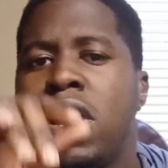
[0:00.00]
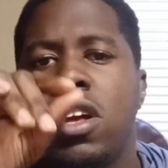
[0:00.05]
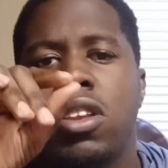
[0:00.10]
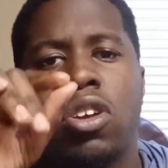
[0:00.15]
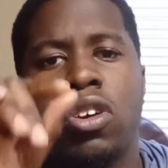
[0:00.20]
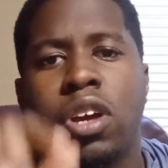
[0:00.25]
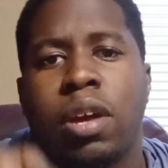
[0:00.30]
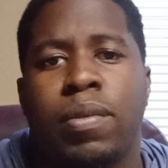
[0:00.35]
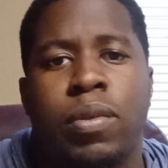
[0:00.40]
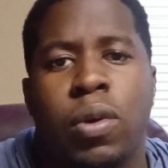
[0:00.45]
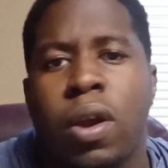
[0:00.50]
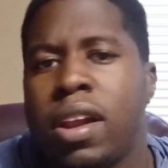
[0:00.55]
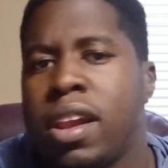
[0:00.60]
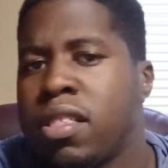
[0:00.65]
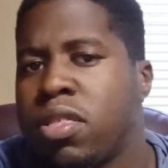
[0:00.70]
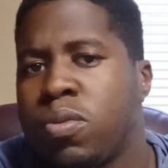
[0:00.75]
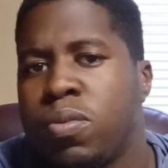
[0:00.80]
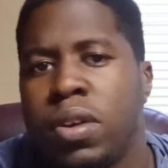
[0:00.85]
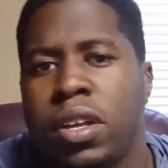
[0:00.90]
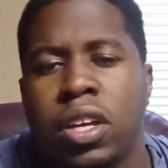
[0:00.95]
Don't wrong,
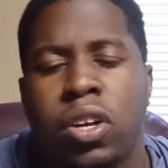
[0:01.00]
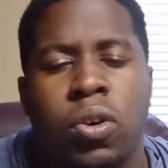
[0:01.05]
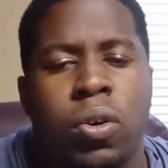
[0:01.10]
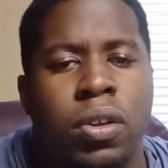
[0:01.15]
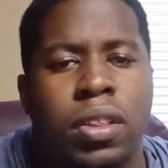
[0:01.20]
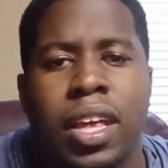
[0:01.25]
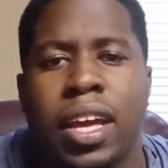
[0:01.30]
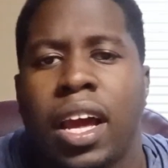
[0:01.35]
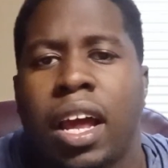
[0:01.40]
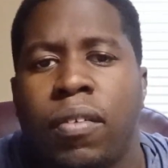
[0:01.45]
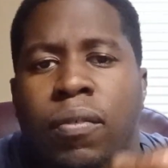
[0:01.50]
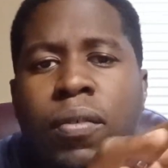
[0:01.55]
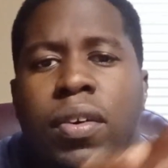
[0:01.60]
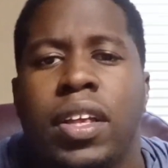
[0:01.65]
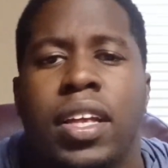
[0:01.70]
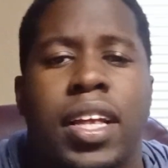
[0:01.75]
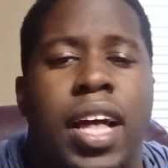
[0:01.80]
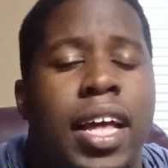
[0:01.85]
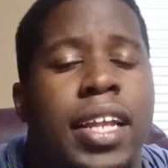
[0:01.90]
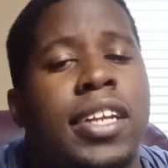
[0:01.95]
that's a really cool thing. I'm really
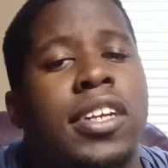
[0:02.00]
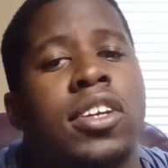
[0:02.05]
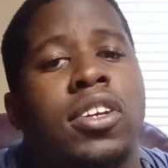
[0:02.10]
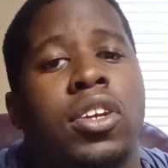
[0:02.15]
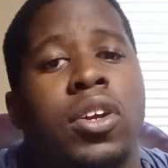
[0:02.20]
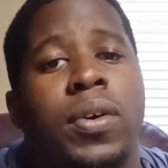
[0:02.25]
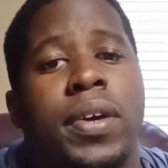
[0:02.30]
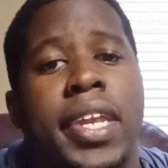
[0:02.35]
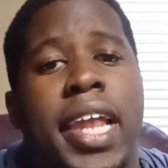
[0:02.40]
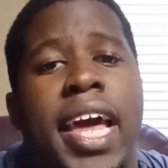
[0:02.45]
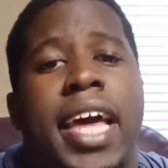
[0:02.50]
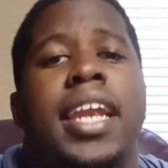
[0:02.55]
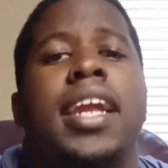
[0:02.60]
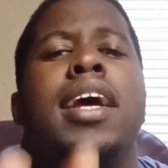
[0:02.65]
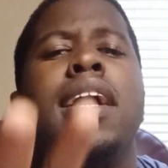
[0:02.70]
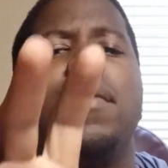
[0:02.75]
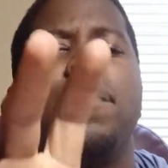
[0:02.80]
glad that you're doing that.